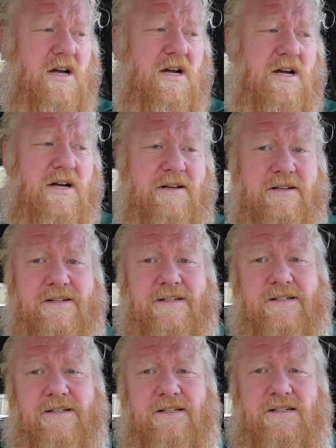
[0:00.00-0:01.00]
Uh,
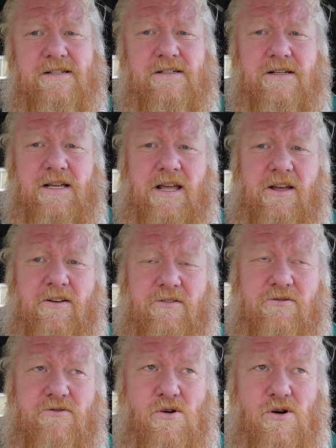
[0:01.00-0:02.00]

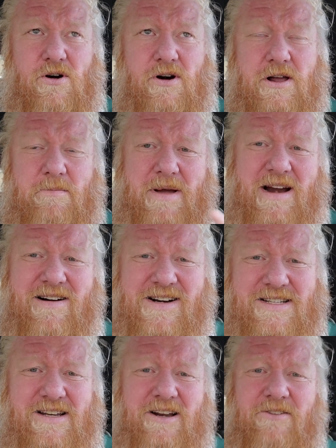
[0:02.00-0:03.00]
it for
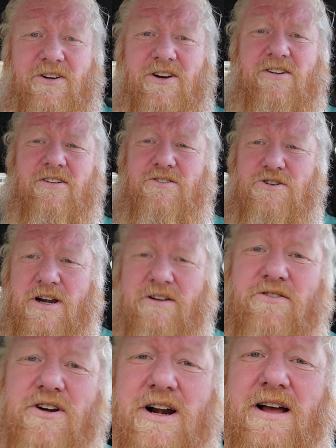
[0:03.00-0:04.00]
comparison, if you're trying
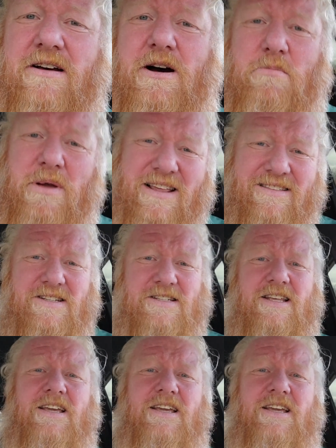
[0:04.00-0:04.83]
to figure out how big this